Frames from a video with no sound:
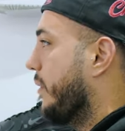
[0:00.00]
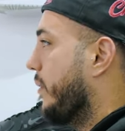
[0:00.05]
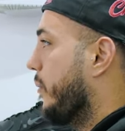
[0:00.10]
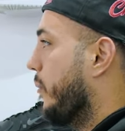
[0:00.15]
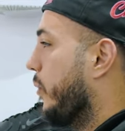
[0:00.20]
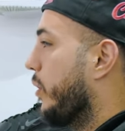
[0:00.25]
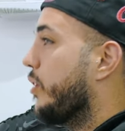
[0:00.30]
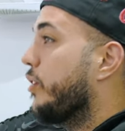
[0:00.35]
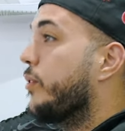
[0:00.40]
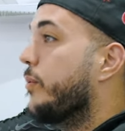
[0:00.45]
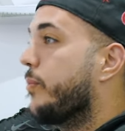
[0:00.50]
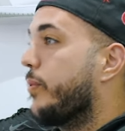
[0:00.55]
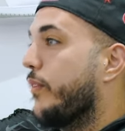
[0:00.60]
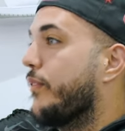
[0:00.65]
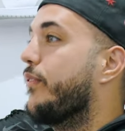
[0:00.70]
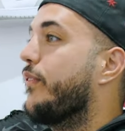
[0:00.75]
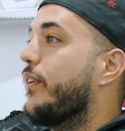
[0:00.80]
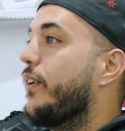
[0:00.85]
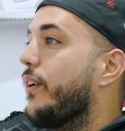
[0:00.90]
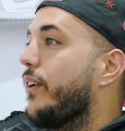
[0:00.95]
Uh-huh. What do you
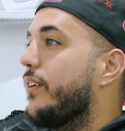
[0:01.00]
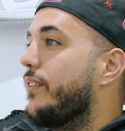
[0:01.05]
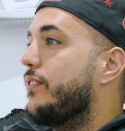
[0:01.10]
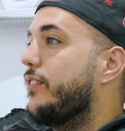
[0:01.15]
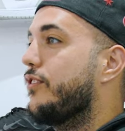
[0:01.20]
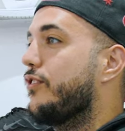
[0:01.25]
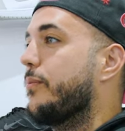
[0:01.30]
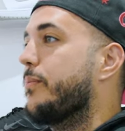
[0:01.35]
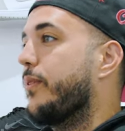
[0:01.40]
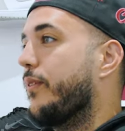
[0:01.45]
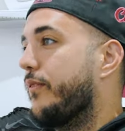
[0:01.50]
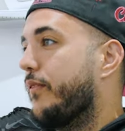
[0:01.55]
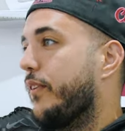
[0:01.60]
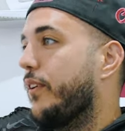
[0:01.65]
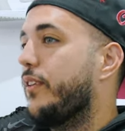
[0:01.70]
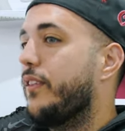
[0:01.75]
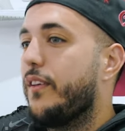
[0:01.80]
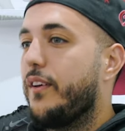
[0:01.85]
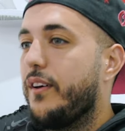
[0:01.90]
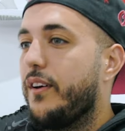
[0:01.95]
prefer? Did you
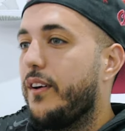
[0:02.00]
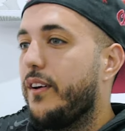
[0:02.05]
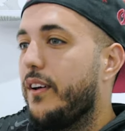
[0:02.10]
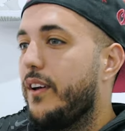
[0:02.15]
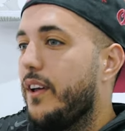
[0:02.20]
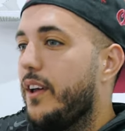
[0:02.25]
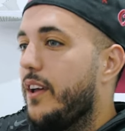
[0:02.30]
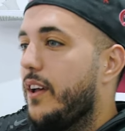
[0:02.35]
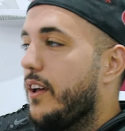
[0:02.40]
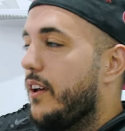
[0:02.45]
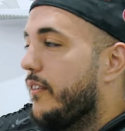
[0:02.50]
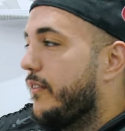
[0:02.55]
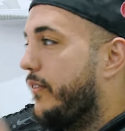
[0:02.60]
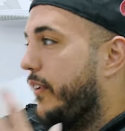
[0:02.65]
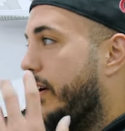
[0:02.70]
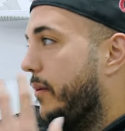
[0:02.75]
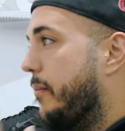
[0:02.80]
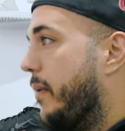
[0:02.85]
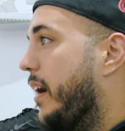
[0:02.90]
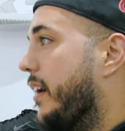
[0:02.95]
prefer the
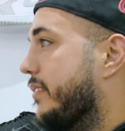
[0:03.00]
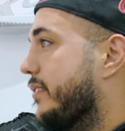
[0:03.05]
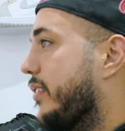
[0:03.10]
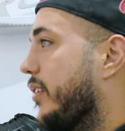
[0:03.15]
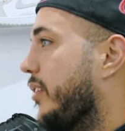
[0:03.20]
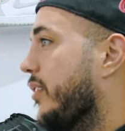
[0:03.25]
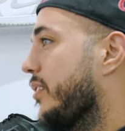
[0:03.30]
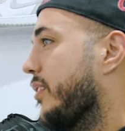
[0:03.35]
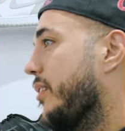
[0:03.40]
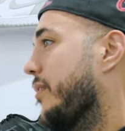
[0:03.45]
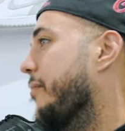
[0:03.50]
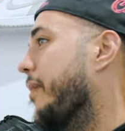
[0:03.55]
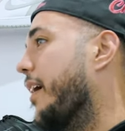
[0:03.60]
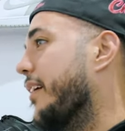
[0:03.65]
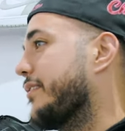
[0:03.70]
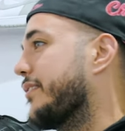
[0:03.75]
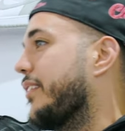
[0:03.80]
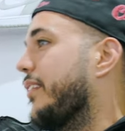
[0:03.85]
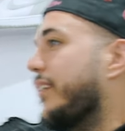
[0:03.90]
fat mask on or mask